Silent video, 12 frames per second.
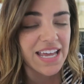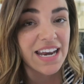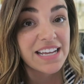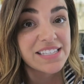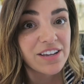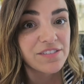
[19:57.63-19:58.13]

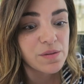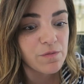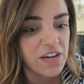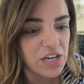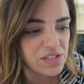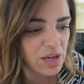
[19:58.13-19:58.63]
And I still have some
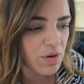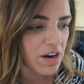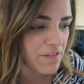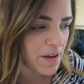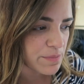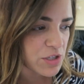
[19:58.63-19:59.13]
videos I want
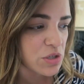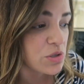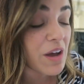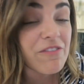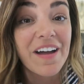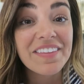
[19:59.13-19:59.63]
to film too.
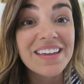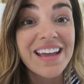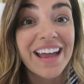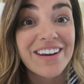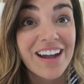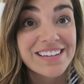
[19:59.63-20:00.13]
So I finally,
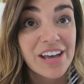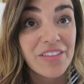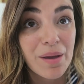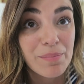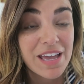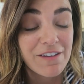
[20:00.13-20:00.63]
I knocked out
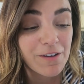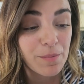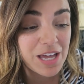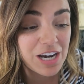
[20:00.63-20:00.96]
that behavior